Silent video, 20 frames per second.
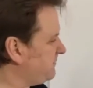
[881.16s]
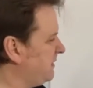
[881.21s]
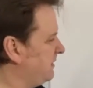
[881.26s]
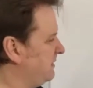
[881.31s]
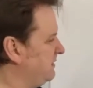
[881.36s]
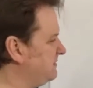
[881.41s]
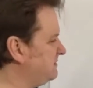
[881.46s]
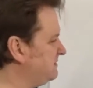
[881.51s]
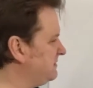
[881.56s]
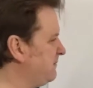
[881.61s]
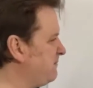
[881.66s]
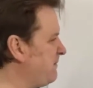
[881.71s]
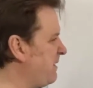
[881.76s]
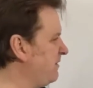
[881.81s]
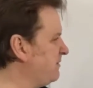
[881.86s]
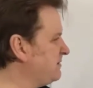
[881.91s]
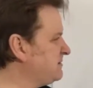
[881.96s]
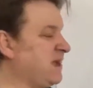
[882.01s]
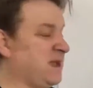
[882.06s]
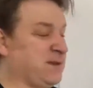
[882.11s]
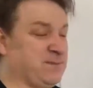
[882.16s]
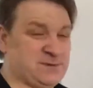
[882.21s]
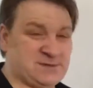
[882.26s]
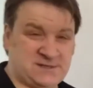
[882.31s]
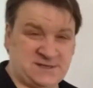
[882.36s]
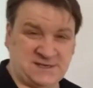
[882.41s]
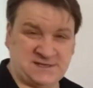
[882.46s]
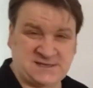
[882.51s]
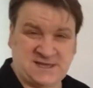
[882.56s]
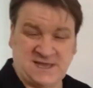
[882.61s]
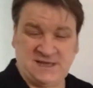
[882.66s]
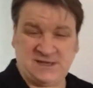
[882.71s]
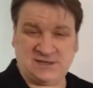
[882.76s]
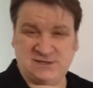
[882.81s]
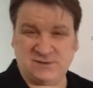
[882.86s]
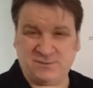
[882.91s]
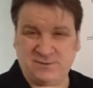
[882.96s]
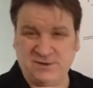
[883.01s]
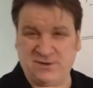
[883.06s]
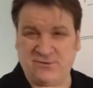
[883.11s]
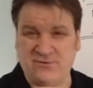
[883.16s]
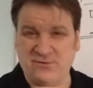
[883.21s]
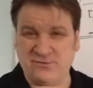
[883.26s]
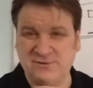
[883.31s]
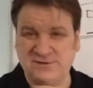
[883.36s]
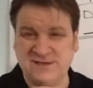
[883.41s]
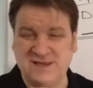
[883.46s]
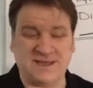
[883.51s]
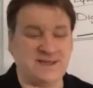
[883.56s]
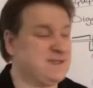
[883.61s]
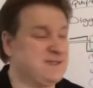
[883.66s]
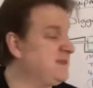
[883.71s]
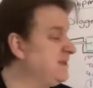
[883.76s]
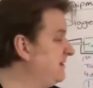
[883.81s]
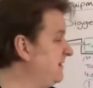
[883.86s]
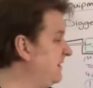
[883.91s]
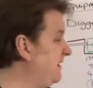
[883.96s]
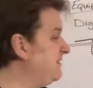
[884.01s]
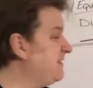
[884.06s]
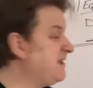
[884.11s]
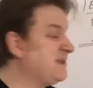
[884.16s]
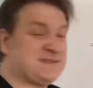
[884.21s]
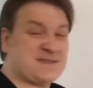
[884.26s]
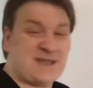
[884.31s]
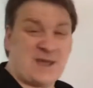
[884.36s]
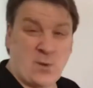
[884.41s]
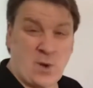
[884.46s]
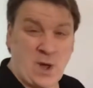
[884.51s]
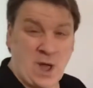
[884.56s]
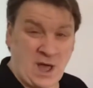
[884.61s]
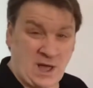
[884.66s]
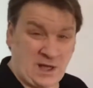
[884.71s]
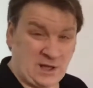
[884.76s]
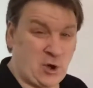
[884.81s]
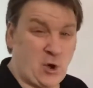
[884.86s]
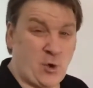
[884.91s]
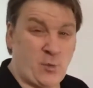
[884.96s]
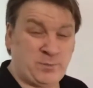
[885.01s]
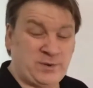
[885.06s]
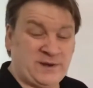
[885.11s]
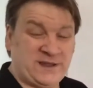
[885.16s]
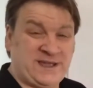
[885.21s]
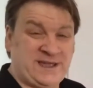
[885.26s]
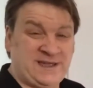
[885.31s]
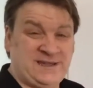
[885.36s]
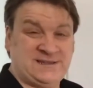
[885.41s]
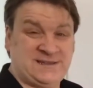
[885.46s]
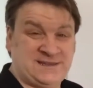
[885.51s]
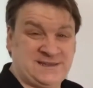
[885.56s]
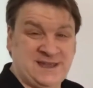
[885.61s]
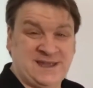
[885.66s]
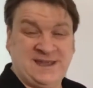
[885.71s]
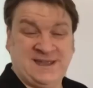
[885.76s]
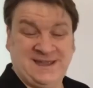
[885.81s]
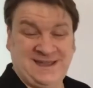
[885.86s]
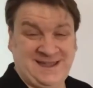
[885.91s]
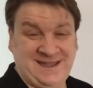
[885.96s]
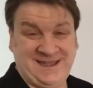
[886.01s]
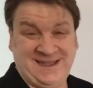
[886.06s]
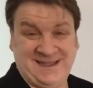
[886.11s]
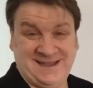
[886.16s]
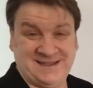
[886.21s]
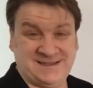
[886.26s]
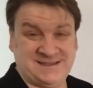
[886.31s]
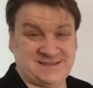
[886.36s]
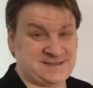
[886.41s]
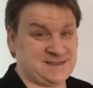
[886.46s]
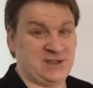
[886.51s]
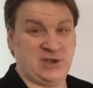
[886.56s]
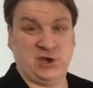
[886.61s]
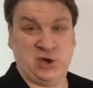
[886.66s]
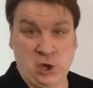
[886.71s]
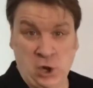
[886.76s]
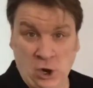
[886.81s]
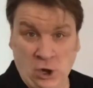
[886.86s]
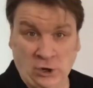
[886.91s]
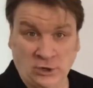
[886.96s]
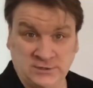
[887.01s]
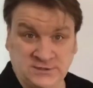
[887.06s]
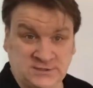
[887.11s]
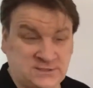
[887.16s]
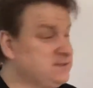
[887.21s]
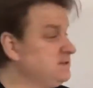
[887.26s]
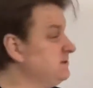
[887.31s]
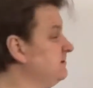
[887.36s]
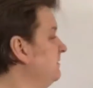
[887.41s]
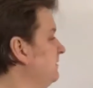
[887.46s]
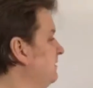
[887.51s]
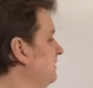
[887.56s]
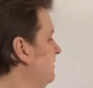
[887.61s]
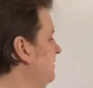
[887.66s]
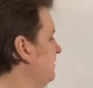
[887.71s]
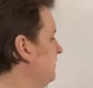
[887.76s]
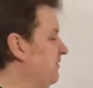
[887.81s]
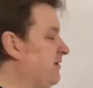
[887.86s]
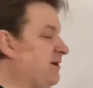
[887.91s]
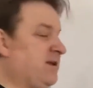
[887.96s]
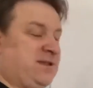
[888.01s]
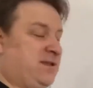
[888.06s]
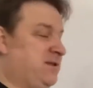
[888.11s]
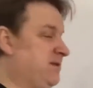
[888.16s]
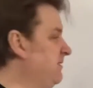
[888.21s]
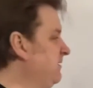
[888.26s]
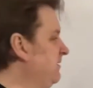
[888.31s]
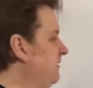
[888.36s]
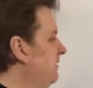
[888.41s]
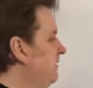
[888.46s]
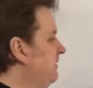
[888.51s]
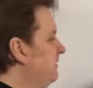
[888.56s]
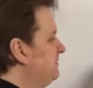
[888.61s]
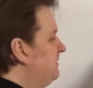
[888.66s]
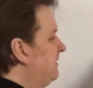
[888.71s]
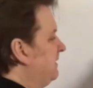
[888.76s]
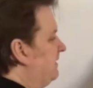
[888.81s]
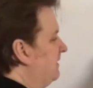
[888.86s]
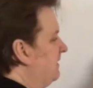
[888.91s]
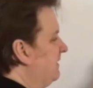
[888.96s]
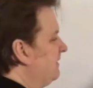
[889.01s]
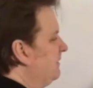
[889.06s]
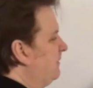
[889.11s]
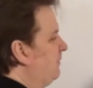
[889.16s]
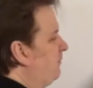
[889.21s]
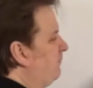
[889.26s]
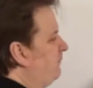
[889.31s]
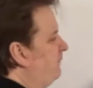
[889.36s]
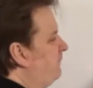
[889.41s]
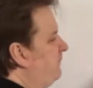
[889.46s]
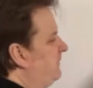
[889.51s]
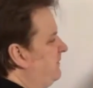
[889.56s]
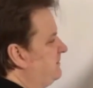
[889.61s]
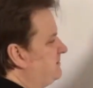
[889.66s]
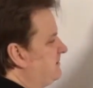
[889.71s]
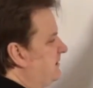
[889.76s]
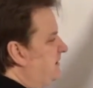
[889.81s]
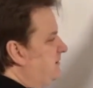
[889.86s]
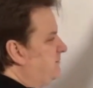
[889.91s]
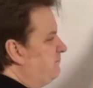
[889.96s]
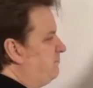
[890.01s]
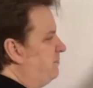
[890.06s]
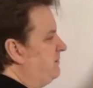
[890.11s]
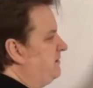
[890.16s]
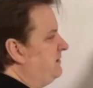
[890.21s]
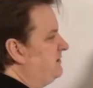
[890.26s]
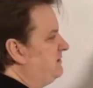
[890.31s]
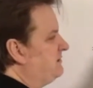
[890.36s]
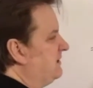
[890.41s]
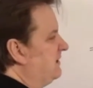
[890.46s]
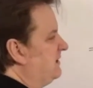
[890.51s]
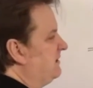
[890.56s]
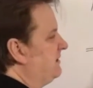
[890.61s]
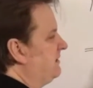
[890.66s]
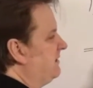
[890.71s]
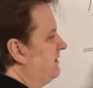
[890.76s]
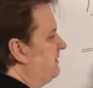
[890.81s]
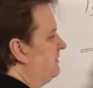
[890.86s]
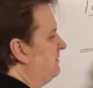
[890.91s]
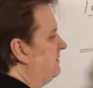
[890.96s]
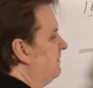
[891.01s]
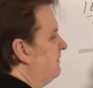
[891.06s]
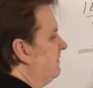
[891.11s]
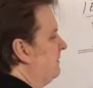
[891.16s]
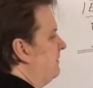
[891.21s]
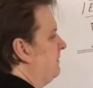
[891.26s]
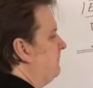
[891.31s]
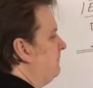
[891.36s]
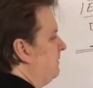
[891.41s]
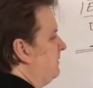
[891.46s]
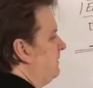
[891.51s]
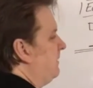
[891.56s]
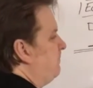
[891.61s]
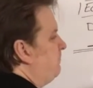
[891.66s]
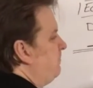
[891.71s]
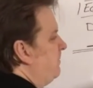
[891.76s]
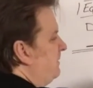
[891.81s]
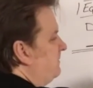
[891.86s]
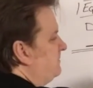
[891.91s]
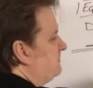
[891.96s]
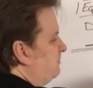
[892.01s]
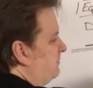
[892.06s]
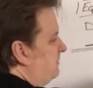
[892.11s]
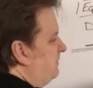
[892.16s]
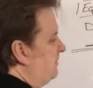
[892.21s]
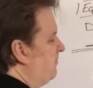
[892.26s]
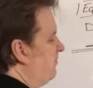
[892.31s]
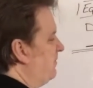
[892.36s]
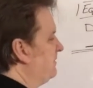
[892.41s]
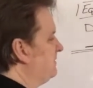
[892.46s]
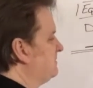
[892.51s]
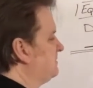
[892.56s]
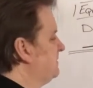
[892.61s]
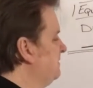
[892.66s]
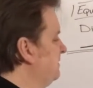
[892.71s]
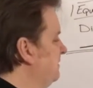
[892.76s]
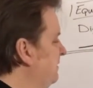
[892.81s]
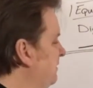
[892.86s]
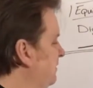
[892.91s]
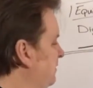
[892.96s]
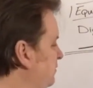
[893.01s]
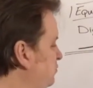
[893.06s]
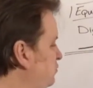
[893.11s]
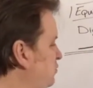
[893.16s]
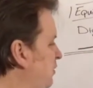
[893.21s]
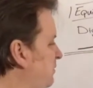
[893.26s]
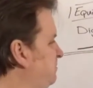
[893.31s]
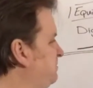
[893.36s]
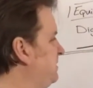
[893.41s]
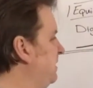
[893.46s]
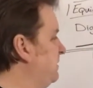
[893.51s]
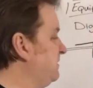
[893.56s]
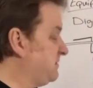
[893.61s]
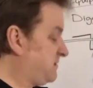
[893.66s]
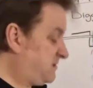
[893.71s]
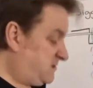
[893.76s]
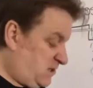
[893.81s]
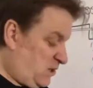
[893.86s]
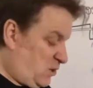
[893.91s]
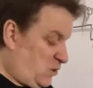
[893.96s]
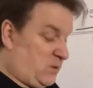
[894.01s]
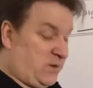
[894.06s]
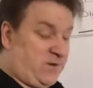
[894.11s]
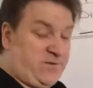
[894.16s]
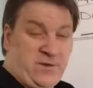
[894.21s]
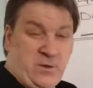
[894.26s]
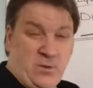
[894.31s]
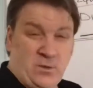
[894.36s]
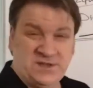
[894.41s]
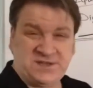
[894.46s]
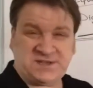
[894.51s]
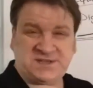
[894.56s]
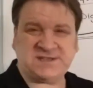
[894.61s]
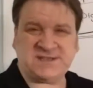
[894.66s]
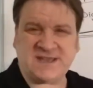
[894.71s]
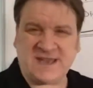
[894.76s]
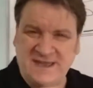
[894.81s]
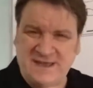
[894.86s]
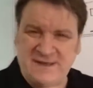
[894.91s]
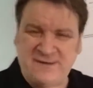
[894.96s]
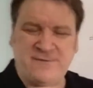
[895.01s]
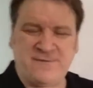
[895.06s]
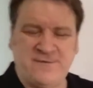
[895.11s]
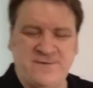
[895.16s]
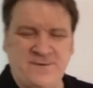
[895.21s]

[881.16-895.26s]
is the amount of time it's going to take you to put your own tank in. And that's how complicated it is not, right? Dig a little hole for your tank, put your tank in, put your pipes, put your crates in, job done. So if you want to save